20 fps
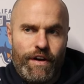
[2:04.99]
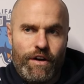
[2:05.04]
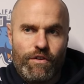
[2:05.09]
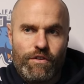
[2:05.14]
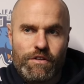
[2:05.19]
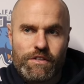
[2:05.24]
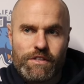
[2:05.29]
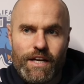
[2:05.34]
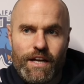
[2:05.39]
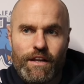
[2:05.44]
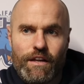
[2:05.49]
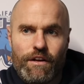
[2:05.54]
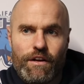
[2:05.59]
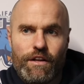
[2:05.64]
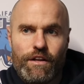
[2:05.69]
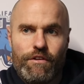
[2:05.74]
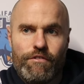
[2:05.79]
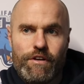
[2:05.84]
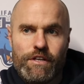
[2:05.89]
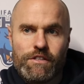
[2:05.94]
I understand
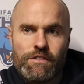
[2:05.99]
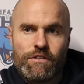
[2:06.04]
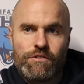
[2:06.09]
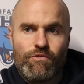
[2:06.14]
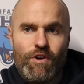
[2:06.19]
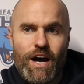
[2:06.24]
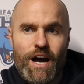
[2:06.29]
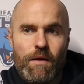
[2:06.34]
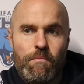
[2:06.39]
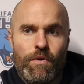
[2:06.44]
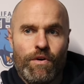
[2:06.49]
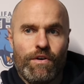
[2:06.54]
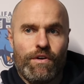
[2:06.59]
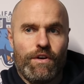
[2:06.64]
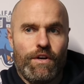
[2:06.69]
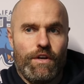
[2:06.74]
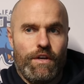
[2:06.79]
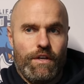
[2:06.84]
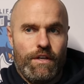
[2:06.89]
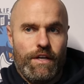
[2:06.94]
the reasons why, but
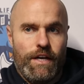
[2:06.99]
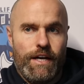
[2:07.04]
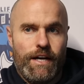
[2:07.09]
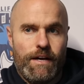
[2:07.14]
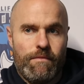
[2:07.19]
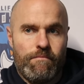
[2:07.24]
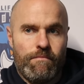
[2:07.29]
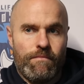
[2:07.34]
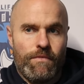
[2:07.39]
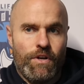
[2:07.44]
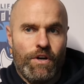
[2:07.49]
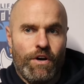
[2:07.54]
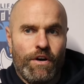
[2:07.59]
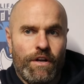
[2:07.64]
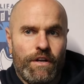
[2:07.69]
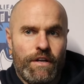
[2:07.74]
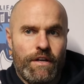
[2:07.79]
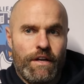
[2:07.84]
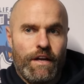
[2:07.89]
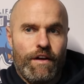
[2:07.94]

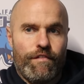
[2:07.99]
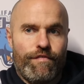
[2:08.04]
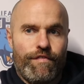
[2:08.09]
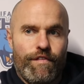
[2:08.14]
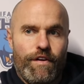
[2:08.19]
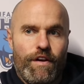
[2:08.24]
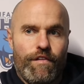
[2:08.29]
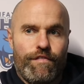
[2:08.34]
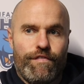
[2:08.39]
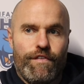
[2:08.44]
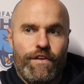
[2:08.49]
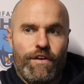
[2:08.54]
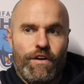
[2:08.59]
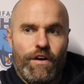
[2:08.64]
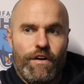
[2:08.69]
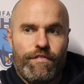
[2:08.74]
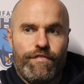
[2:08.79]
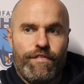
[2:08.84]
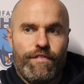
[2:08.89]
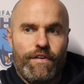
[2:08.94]
if
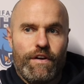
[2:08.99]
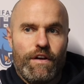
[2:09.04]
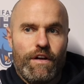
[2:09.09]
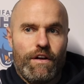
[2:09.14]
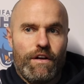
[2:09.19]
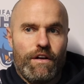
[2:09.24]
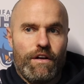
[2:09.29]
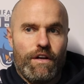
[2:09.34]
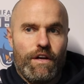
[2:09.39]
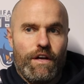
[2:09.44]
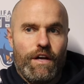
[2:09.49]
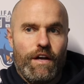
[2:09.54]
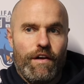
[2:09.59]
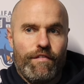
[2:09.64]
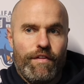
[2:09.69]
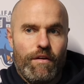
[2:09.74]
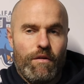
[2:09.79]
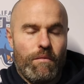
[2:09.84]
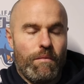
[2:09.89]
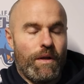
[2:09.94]

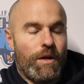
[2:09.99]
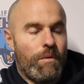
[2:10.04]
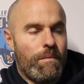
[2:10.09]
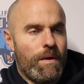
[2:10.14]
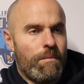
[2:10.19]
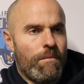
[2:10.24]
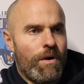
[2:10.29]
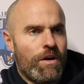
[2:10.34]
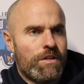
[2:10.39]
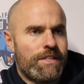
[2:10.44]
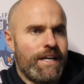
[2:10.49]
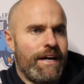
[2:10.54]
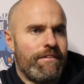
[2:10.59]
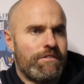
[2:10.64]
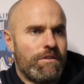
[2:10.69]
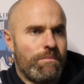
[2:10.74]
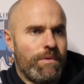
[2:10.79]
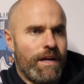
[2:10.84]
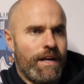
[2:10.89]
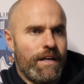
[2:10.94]
there were a little bit more time
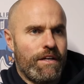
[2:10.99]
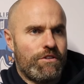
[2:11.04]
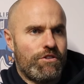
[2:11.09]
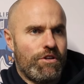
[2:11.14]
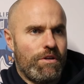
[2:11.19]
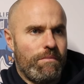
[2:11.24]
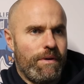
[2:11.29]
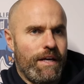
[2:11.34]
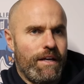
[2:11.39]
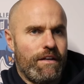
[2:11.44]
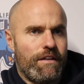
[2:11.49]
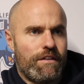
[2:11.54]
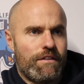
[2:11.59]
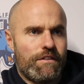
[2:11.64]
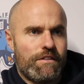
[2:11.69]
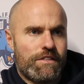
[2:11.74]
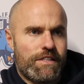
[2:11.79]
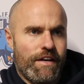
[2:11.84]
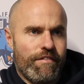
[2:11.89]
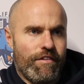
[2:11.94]
to plan, it should have
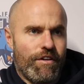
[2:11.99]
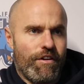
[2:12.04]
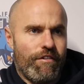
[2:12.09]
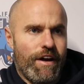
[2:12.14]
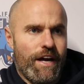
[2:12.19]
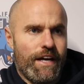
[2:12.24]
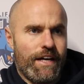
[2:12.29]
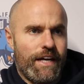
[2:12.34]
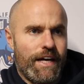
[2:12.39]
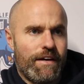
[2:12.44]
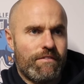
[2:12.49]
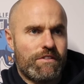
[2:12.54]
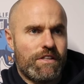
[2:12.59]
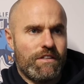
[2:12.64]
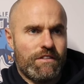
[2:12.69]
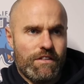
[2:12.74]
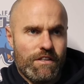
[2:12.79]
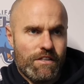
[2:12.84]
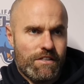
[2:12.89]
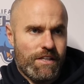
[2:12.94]
been 7 or 8 games
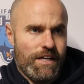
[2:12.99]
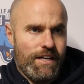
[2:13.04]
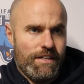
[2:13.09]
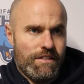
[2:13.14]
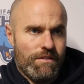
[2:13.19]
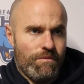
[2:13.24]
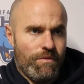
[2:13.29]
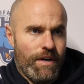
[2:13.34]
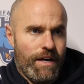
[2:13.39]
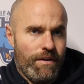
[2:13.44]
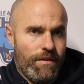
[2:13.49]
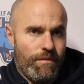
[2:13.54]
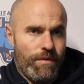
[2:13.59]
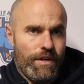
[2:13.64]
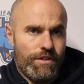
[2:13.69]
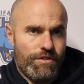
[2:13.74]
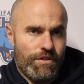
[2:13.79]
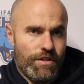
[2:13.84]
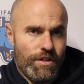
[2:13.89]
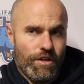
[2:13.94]
into the season when, and
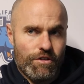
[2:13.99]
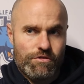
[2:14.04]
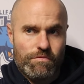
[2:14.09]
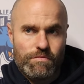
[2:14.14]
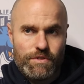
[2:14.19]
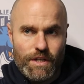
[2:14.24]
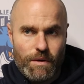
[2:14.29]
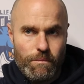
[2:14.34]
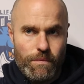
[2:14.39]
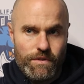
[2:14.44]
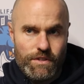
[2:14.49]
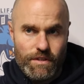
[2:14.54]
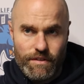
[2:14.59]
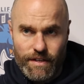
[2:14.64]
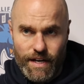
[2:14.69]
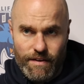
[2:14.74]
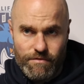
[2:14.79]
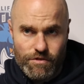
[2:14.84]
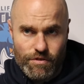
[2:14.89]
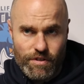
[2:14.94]
we should have got some championship
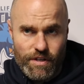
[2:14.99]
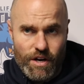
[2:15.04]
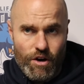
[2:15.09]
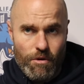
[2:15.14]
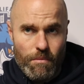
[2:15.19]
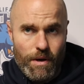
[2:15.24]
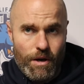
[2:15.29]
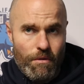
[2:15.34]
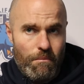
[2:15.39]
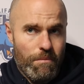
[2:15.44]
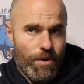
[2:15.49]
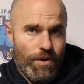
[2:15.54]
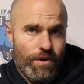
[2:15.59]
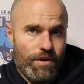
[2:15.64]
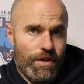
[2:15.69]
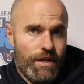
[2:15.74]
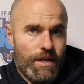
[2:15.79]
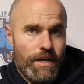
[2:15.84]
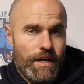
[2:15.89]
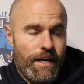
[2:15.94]
games under our belt.
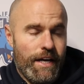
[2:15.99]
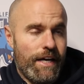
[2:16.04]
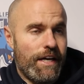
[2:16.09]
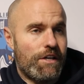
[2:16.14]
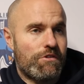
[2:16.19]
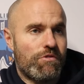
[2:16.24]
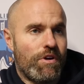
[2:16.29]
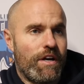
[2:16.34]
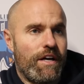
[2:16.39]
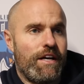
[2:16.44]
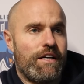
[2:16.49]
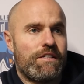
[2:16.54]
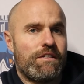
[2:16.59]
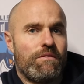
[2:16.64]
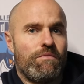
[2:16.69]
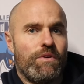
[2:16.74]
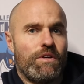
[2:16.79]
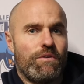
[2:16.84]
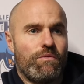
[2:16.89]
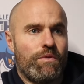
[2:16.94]
But it is what it is,
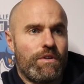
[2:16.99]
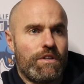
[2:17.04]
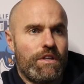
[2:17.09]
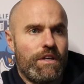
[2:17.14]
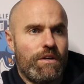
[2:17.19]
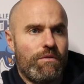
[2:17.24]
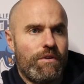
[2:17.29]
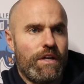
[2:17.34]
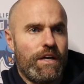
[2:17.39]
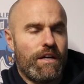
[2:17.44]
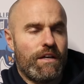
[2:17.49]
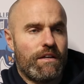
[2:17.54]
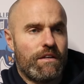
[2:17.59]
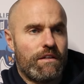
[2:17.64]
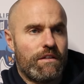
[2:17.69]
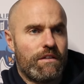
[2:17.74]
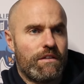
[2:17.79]
and we'll deal with it.